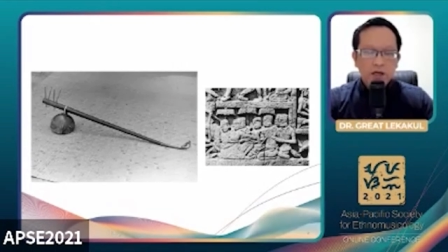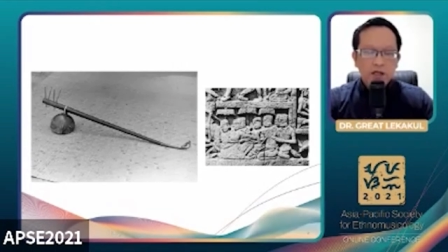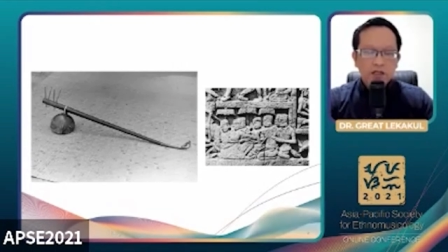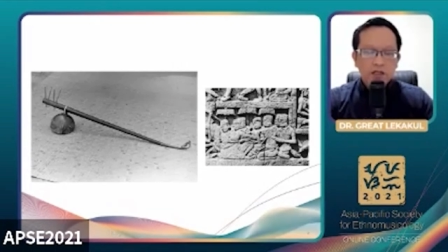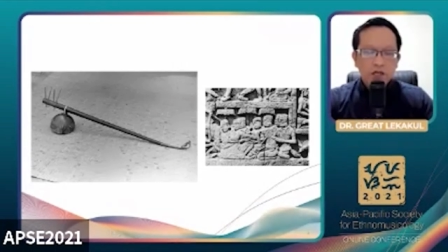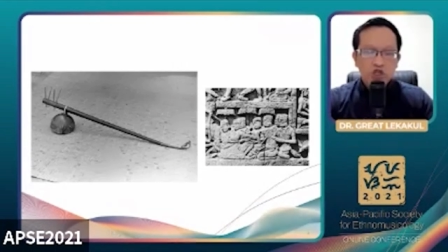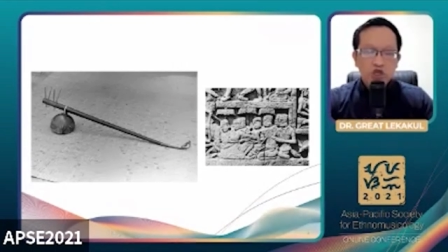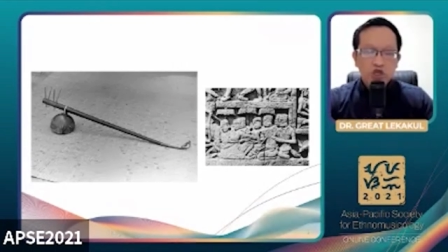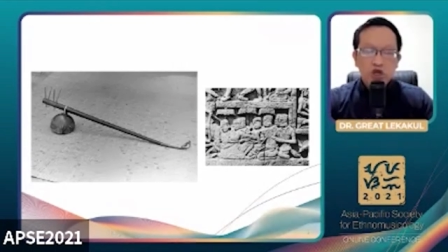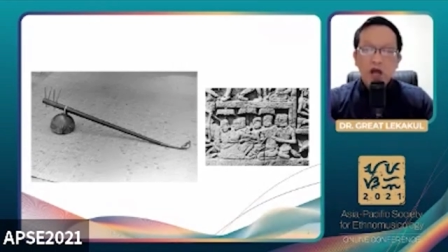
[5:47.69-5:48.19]

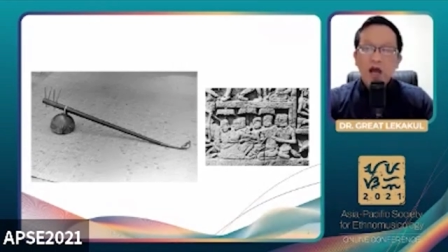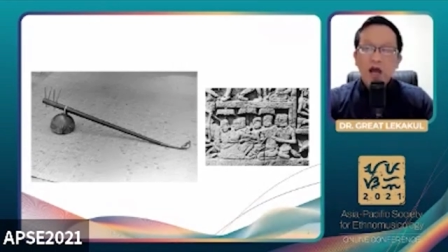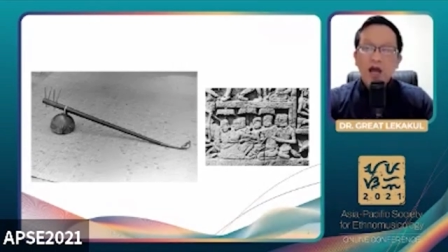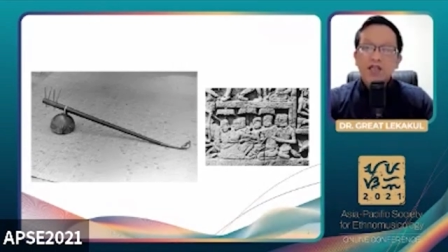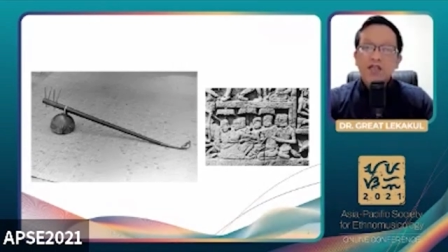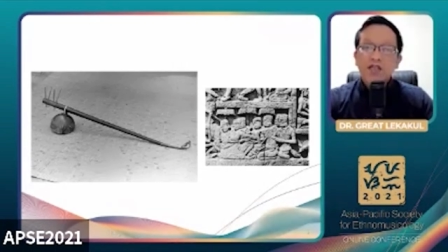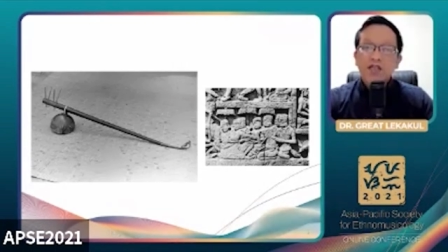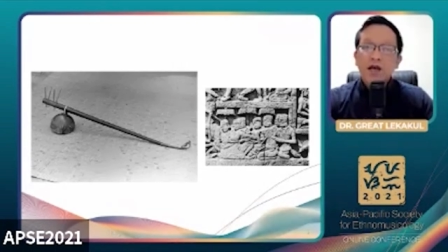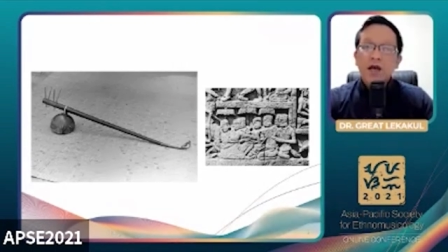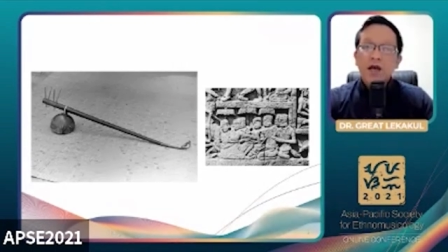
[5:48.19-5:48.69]
such
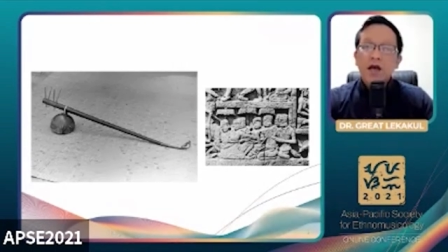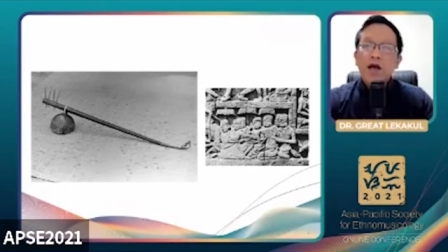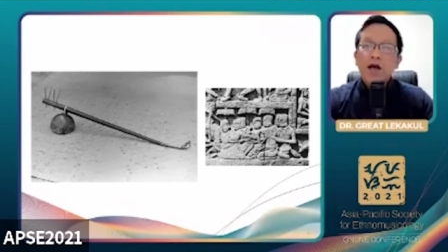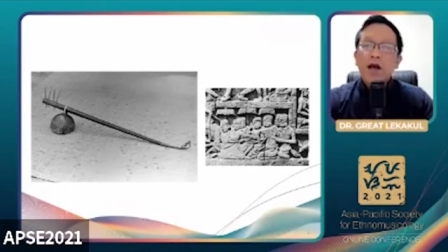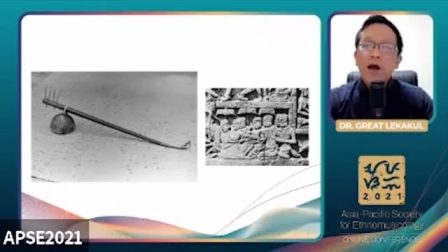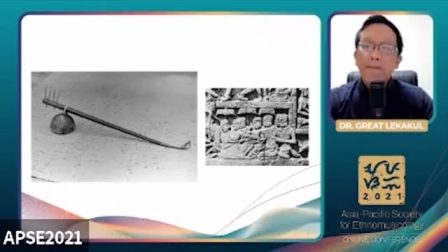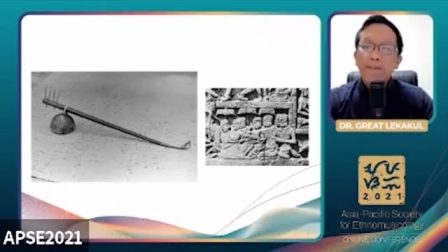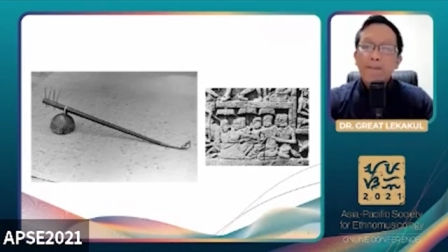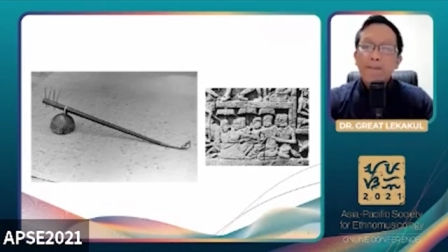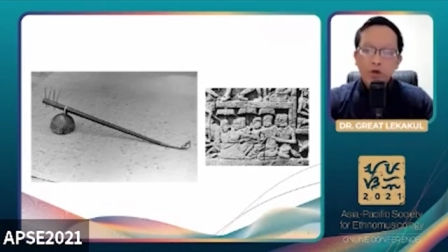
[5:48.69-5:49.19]
as
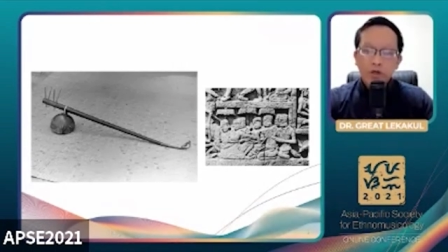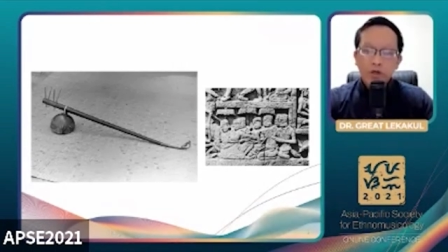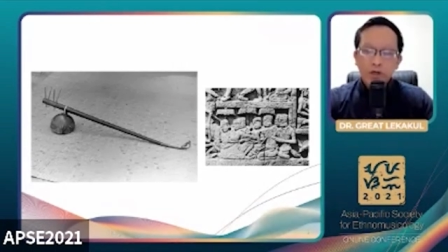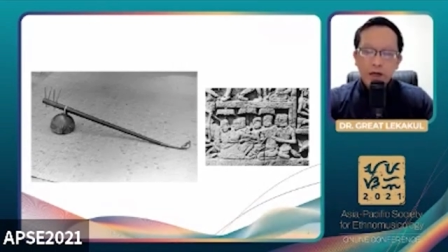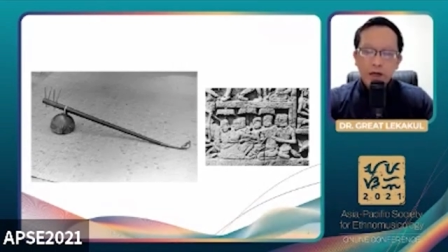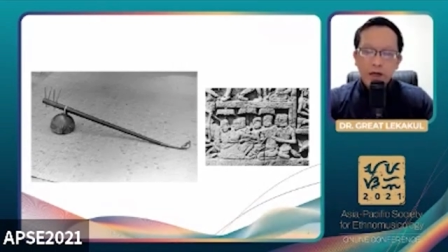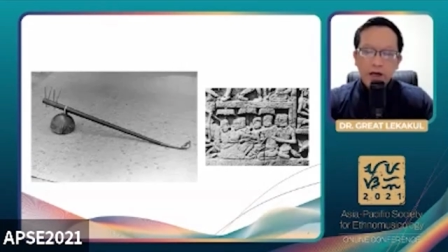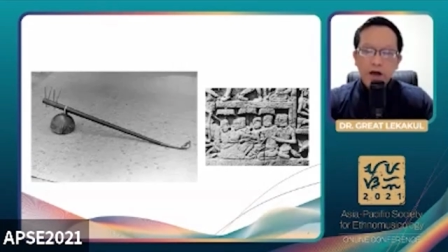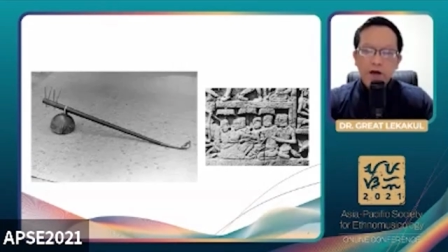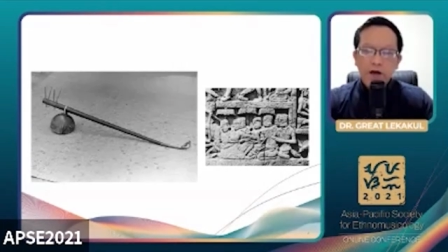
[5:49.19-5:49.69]

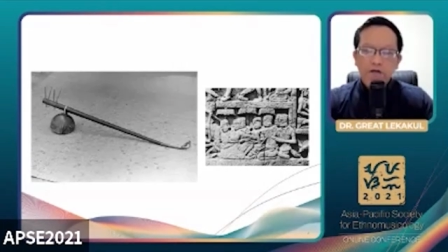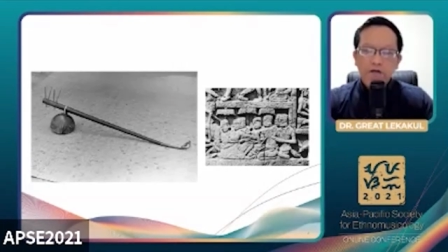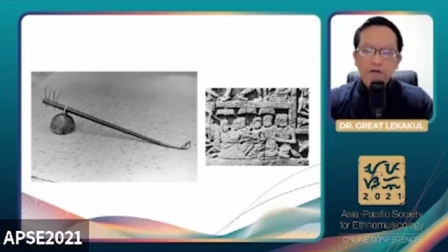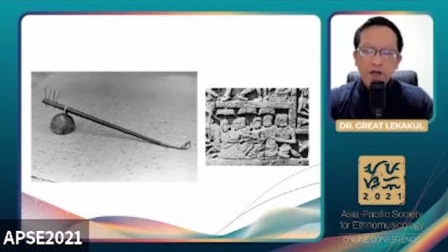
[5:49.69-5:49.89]
Cambodia,